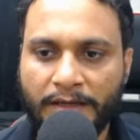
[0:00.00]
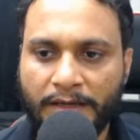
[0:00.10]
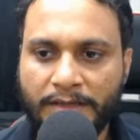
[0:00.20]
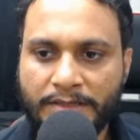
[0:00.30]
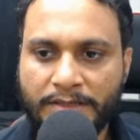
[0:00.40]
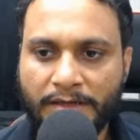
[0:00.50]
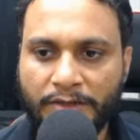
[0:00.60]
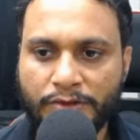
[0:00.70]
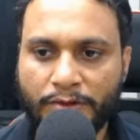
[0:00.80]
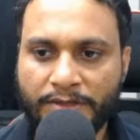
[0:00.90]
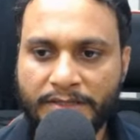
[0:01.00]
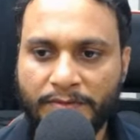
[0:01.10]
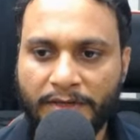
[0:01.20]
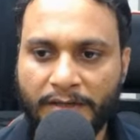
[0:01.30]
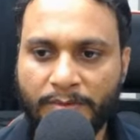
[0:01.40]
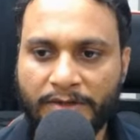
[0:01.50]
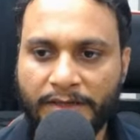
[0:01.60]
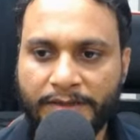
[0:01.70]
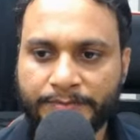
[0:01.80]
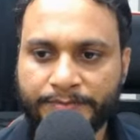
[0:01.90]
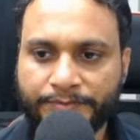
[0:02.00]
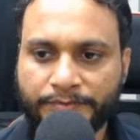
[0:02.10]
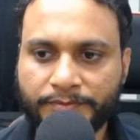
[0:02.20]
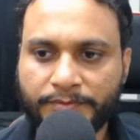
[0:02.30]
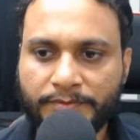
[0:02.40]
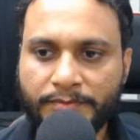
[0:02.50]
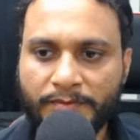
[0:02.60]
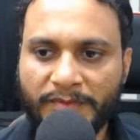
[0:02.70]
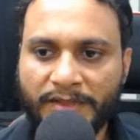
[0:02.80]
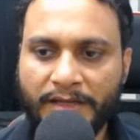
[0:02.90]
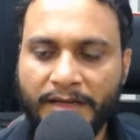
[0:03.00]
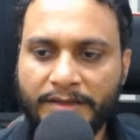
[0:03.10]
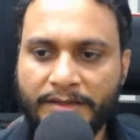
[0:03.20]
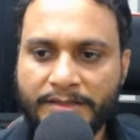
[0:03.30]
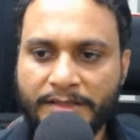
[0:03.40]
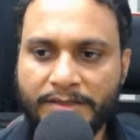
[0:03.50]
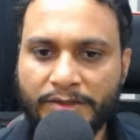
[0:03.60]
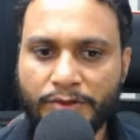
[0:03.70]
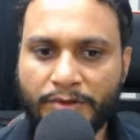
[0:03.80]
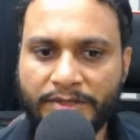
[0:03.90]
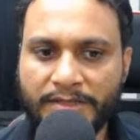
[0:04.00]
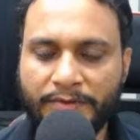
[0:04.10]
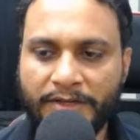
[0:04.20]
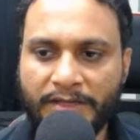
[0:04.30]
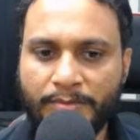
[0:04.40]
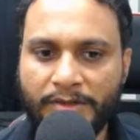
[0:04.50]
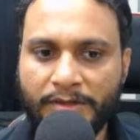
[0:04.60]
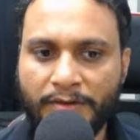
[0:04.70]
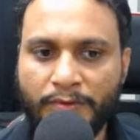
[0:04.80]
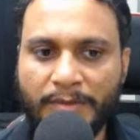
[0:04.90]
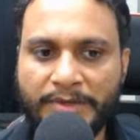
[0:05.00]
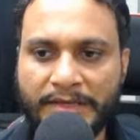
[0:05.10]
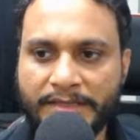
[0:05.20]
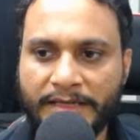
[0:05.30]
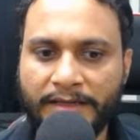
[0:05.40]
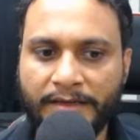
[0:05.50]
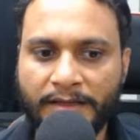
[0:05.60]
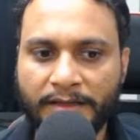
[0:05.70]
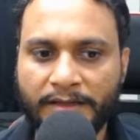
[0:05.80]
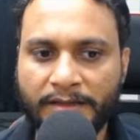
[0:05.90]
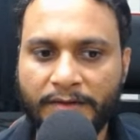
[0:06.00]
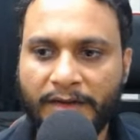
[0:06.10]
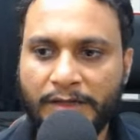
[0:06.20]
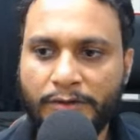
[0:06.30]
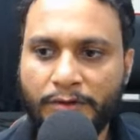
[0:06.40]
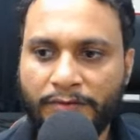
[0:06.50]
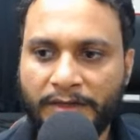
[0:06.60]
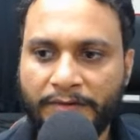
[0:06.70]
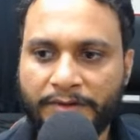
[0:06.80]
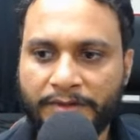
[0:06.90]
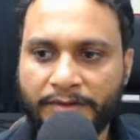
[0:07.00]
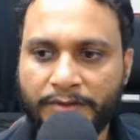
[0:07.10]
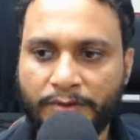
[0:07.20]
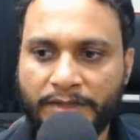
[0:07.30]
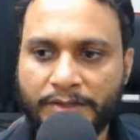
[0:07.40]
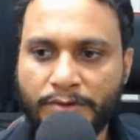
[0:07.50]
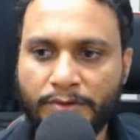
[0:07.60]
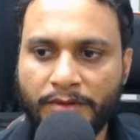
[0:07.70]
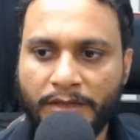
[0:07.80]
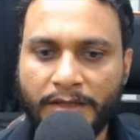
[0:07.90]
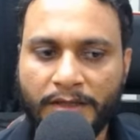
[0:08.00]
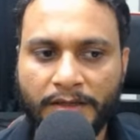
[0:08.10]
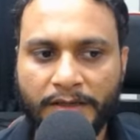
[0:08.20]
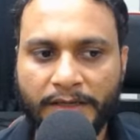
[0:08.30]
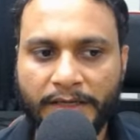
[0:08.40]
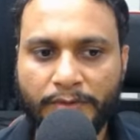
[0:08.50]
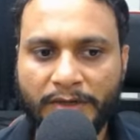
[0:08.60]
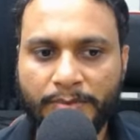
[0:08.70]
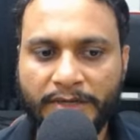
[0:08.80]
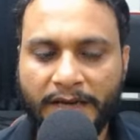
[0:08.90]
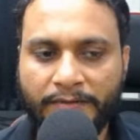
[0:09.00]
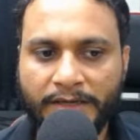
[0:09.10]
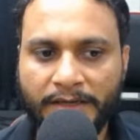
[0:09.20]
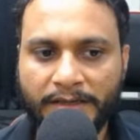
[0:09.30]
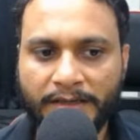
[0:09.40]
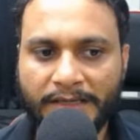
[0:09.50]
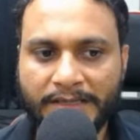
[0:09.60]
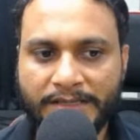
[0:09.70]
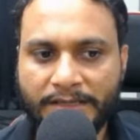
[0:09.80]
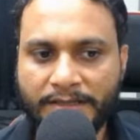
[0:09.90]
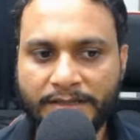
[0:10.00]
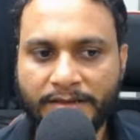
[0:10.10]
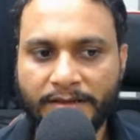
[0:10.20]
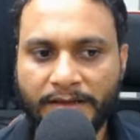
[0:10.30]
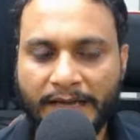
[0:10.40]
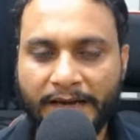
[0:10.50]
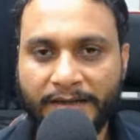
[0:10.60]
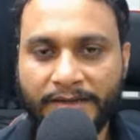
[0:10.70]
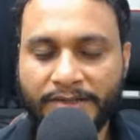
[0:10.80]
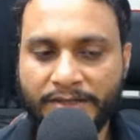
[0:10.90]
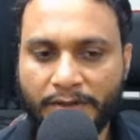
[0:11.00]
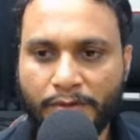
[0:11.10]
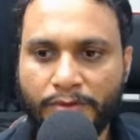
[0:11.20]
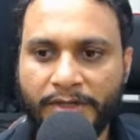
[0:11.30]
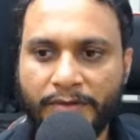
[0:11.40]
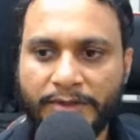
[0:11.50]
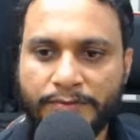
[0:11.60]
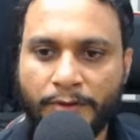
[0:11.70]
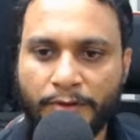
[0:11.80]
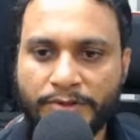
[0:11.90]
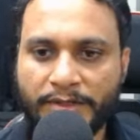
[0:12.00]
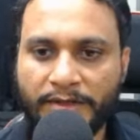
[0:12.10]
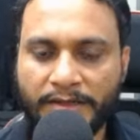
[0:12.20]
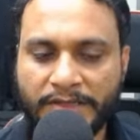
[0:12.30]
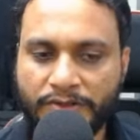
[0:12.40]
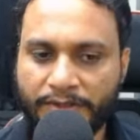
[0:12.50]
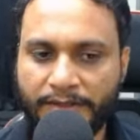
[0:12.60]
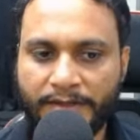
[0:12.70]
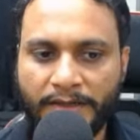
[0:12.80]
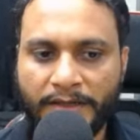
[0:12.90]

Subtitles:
Let's take a shortest variable, right? And in this case, the shortest variable will be assigned the value of left. Okay, so it will be having 6 characters included, which follows our constraint.